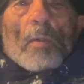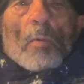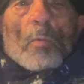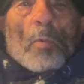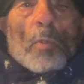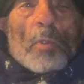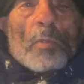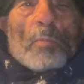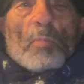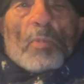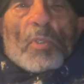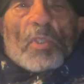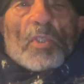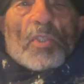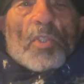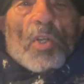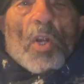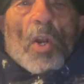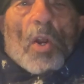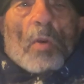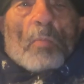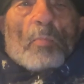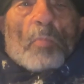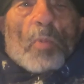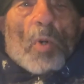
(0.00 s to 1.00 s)
with
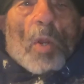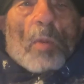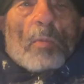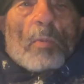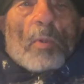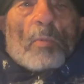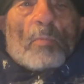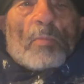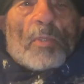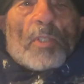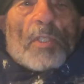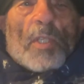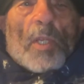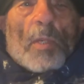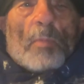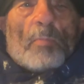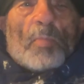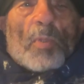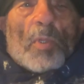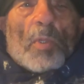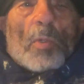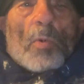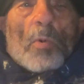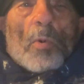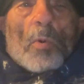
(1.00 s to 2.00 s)
Pissar Problem
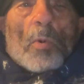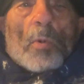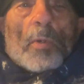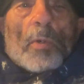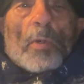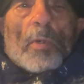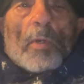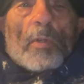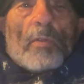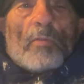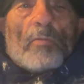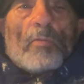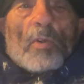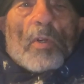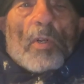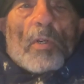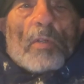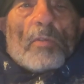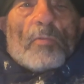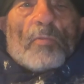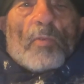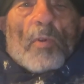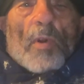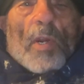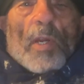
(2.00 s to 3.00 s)
Step Recorder and
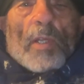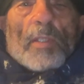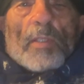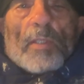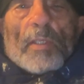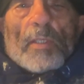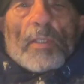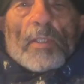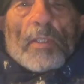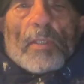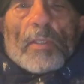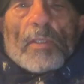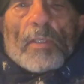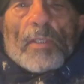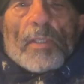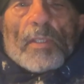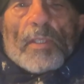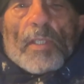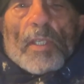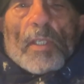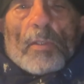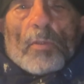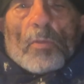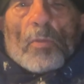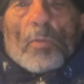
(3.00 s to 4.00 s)
verify that it is
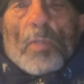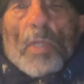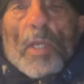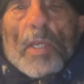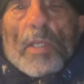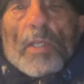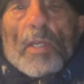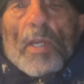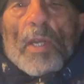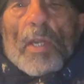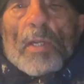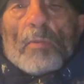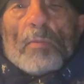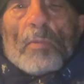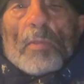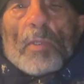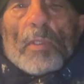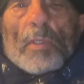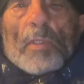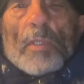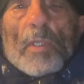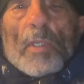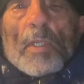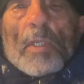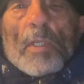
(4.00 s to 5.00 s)
set to
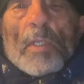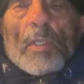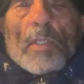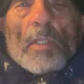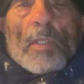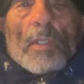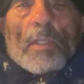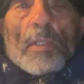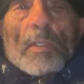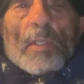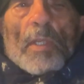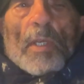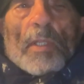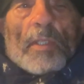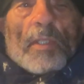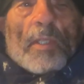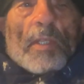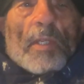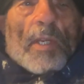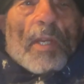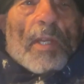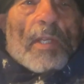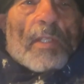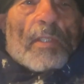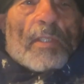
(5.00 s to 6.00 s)

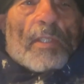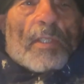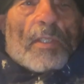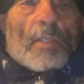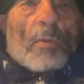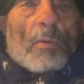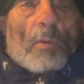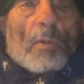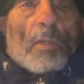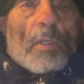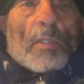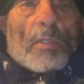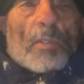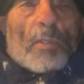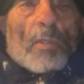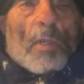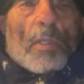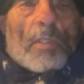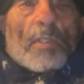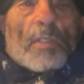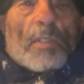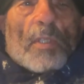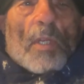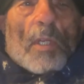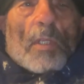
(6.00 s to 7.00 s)
999 screens. So
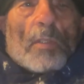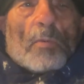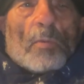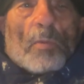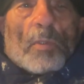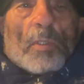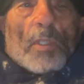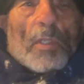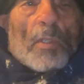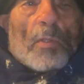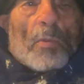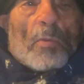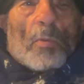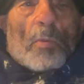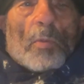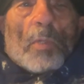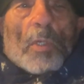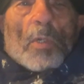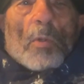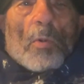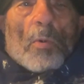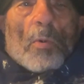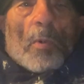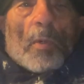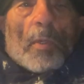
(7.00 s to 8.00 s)
I start with a new
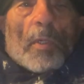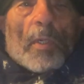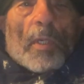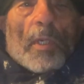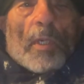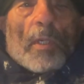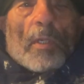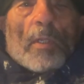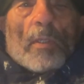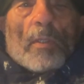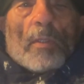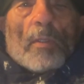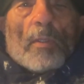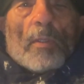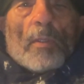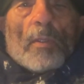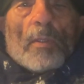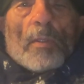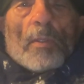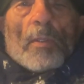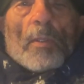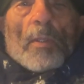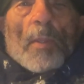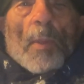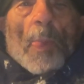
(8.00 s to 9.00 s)
recording,
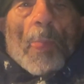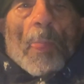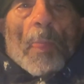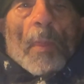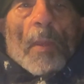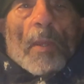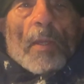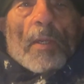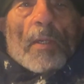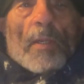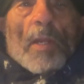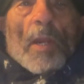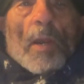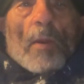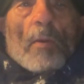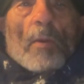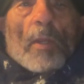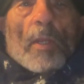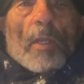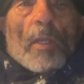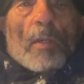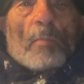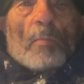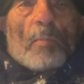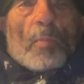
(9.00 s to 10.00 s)
and now
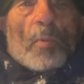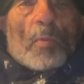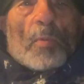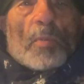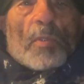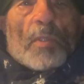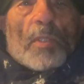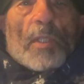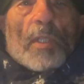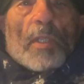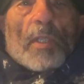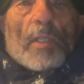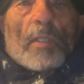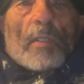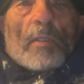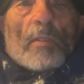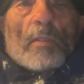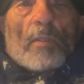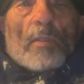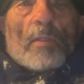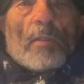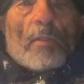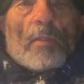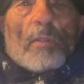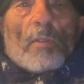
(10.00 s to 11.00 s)
I can
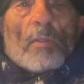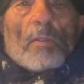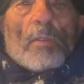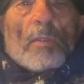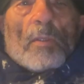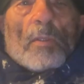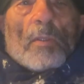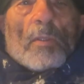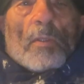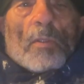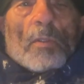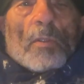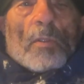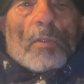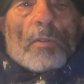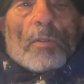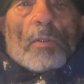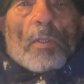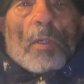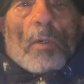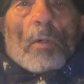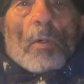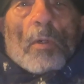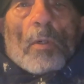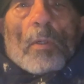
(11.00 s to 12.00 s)
proceed
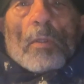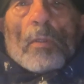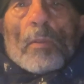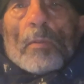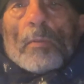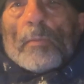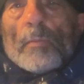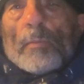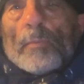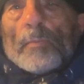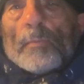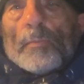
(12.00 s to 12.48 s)
to